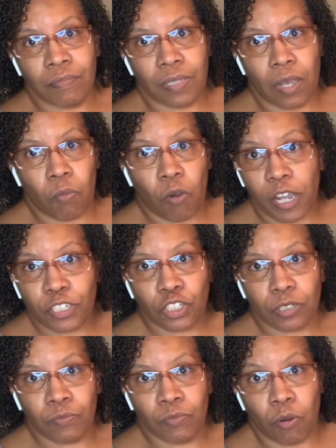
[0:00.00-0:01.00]
a
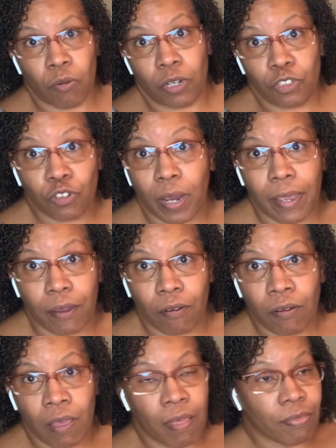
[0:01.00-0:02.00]
washer or a dryer
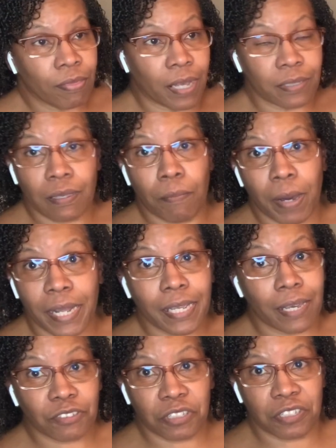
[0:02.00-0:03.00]
that somebody
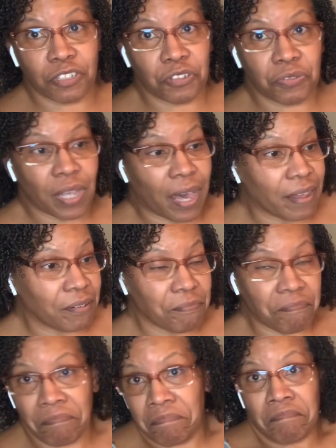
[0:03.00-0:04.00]
else has used either.
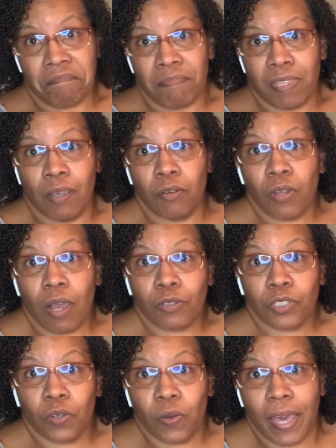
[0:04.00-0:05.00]
Who knows
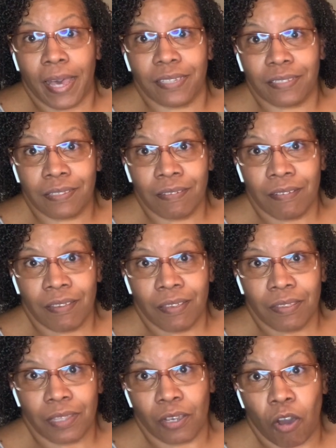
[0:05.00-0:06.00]
who has
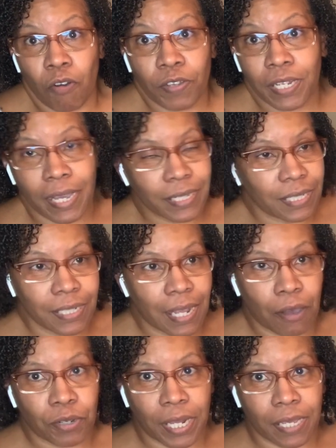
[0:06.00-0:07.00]
the COVID-19
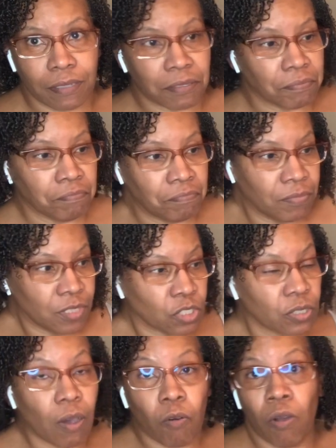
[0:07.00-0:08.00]
nowadays?
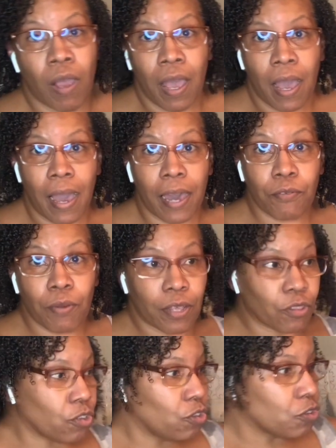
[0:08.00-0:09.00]
So I'd
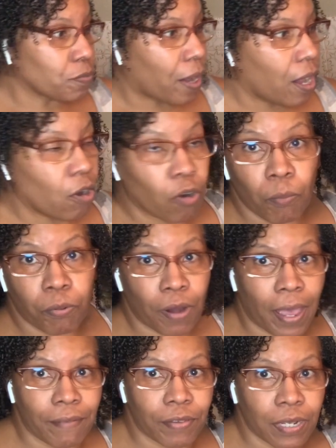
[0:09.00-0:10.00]
rather use my own
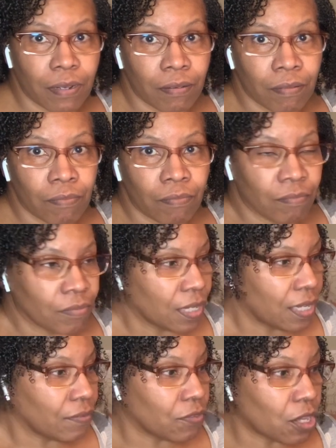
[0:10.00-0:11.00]
private,
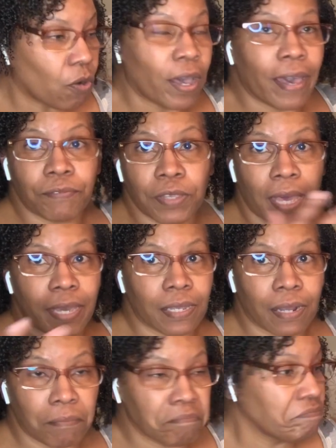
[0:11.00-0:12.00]
even though I have to hang it
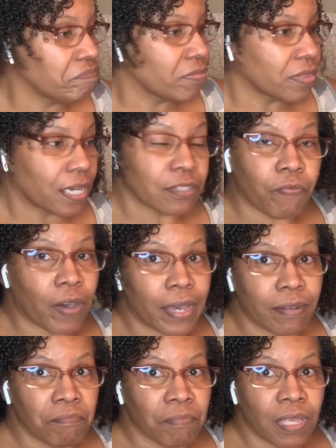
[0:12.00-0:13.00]
up. That's
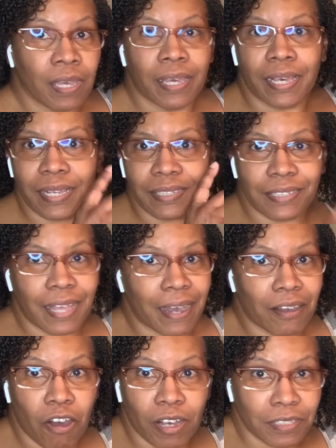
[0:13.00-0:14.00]
fine. It's not
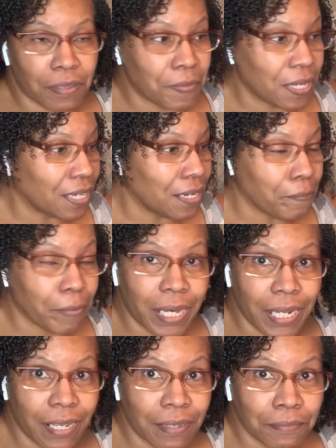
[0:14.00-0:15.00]
costing me any money.